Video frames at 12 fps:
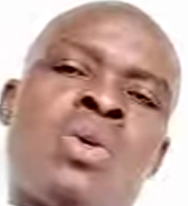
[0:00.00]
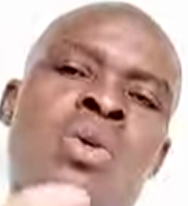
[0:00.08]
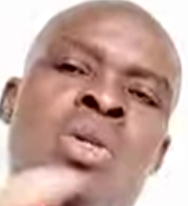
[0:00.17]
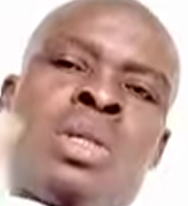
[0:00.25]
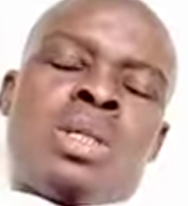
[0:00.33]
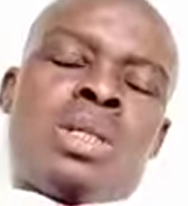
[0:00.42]

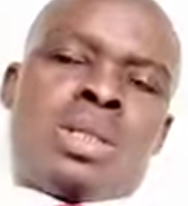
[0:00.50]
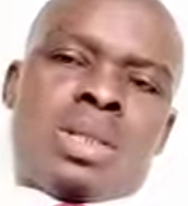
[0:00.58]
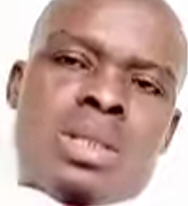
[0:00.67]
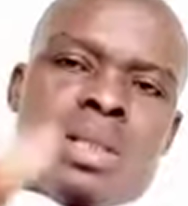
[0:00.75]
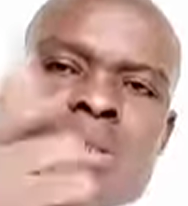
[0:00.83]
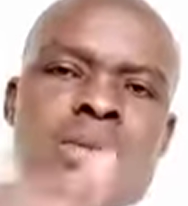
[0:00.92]
with
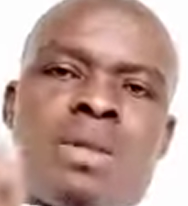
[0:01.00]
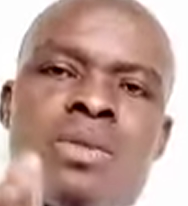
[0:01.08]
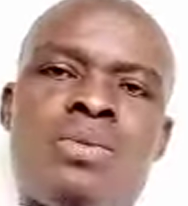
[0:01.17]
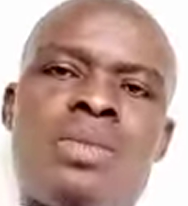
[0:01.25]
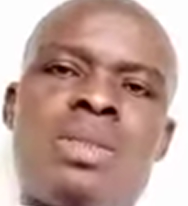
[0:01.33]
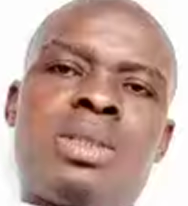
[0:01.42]
square
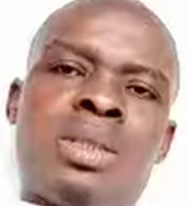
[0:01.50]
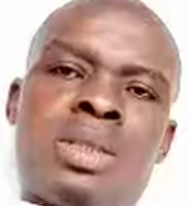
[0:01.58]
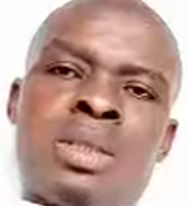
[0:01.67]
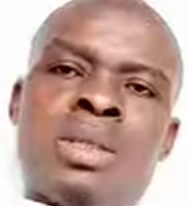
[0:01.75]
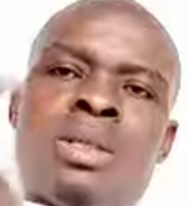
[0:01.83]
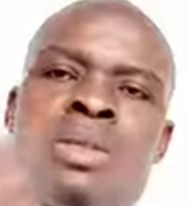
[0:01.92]
faces
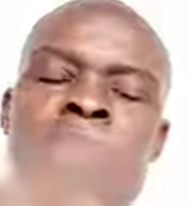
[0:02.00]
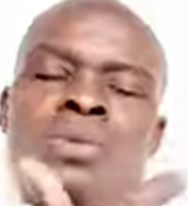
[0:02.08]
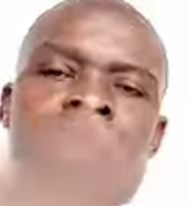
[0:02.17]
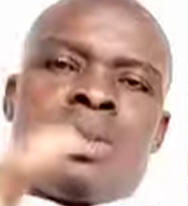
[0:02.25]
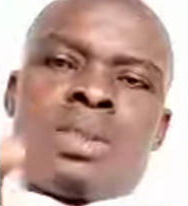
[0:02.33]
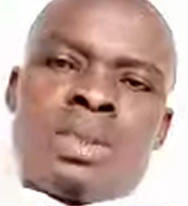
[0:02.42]
which
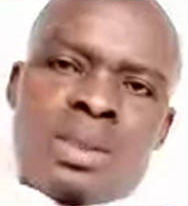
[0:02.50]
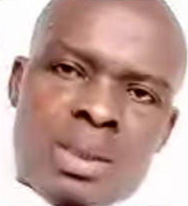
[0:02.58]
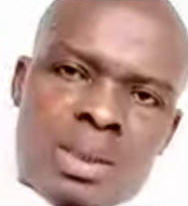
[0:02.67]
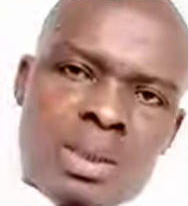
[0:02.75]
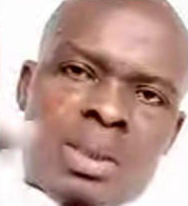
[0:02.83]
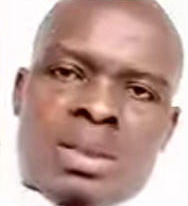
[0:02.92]
are
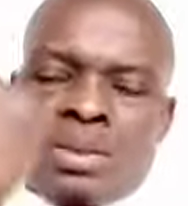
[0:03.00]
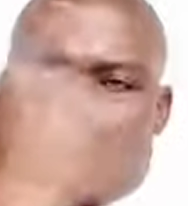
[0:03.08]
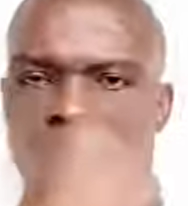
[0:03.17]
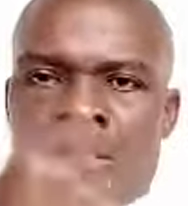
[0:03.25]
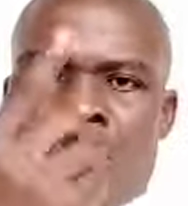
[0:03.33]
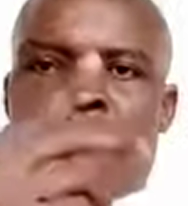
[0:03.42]
the
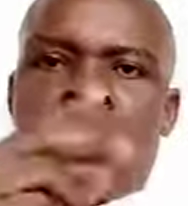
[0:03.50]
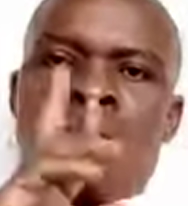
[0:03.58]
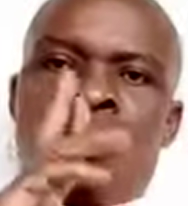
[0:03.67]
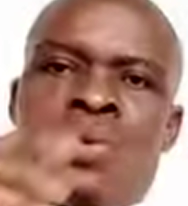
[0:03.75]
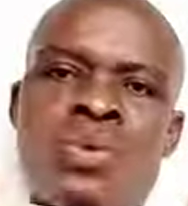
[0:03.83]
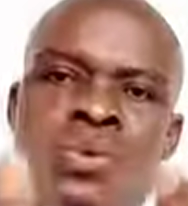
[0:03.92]
same
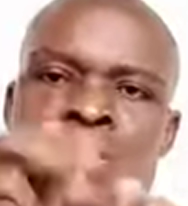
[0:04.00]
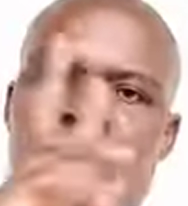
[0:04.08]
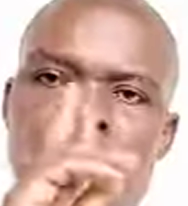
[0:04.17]
size.